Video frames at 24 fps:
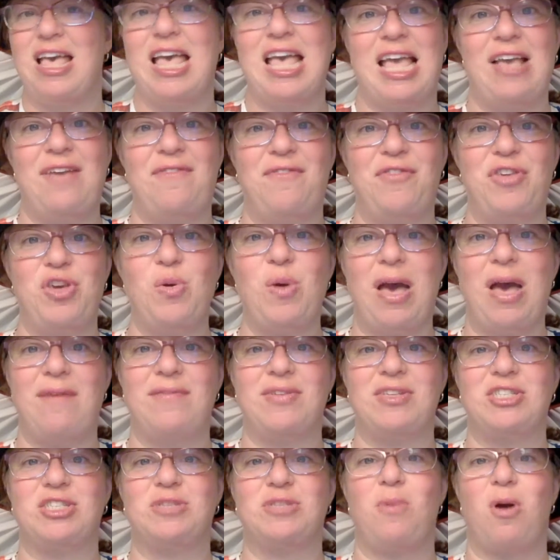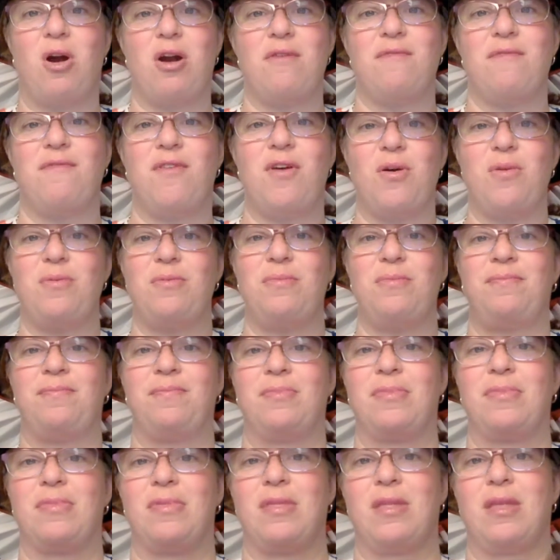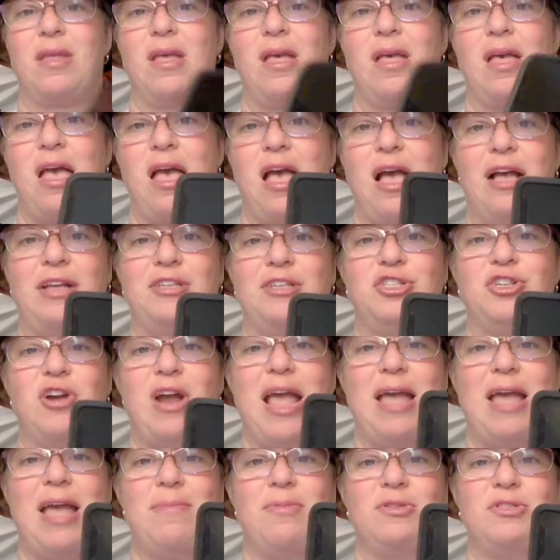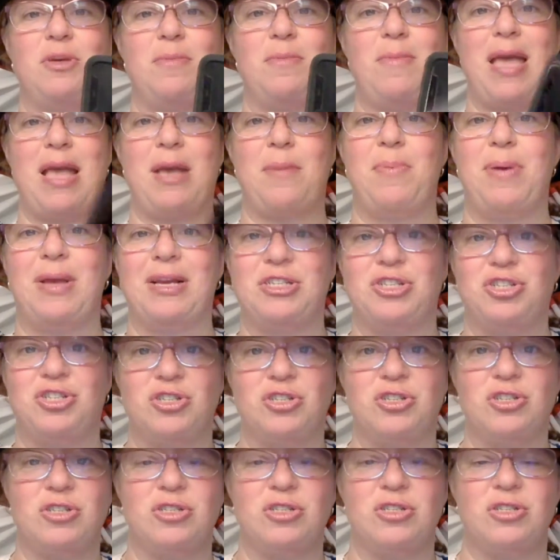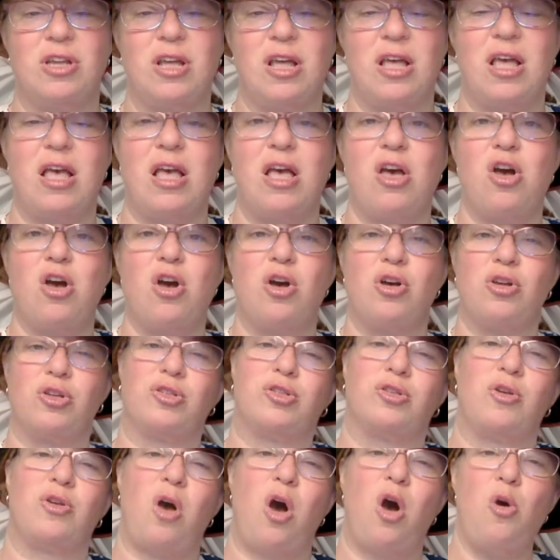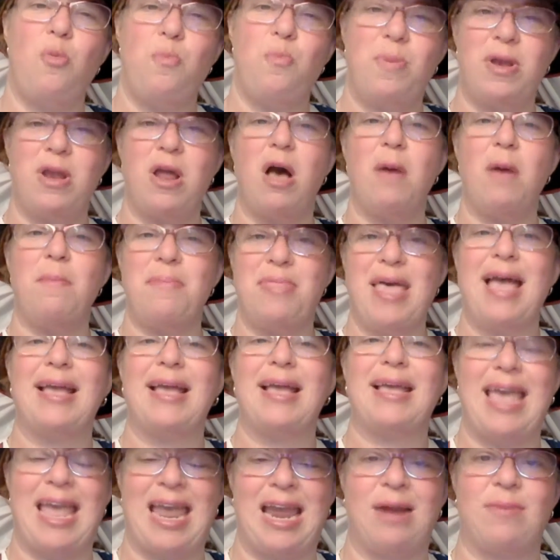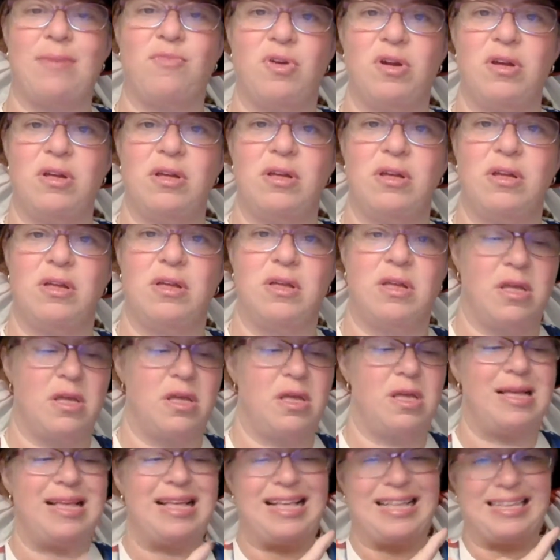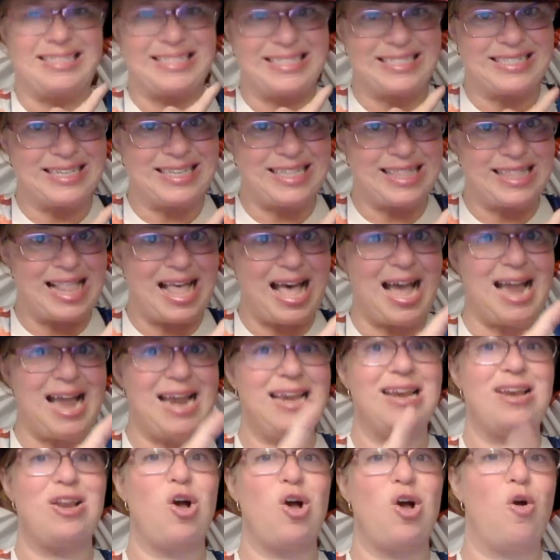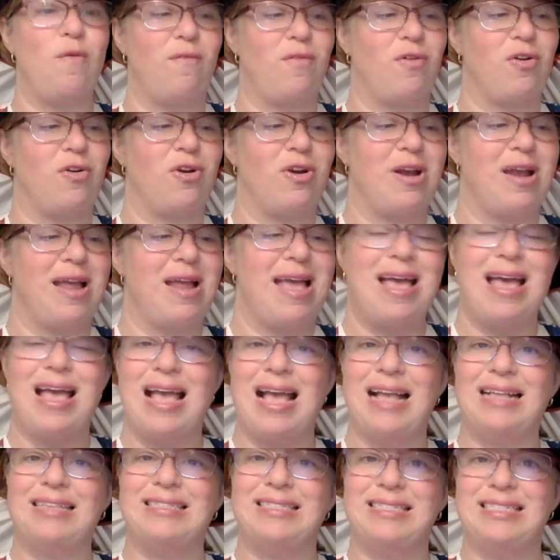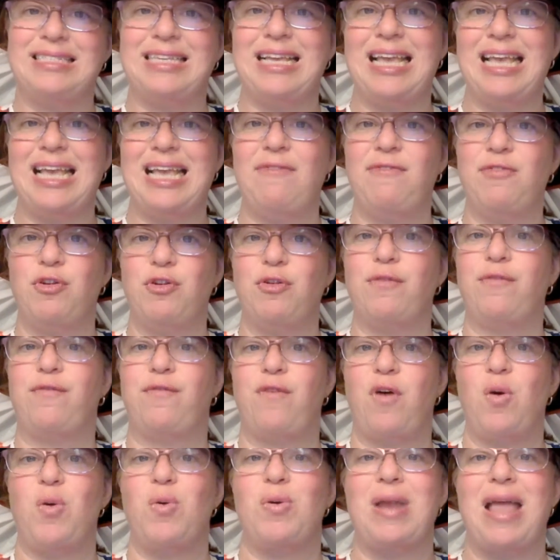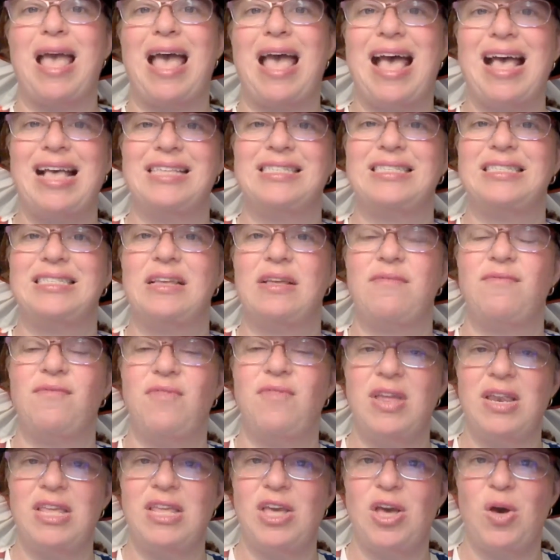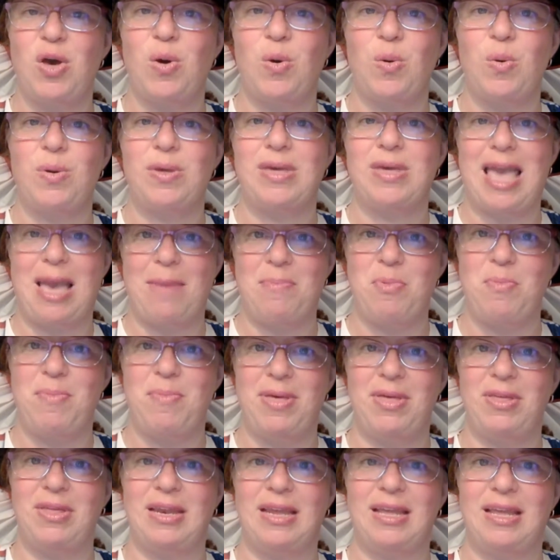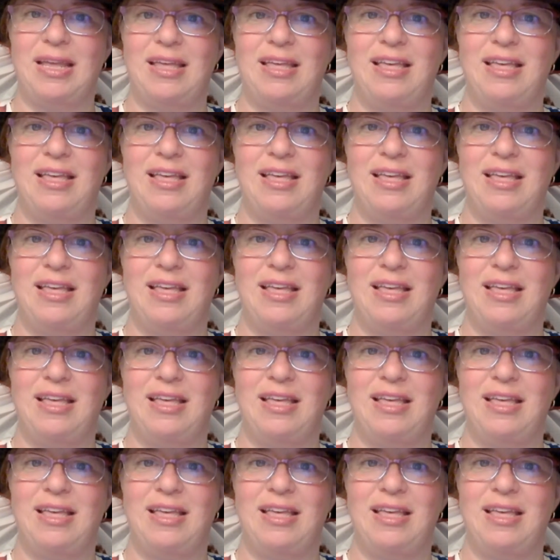If you have a smartphone and you're able to make pictures, open up that camera, slide it over, and see if your phone has video capability.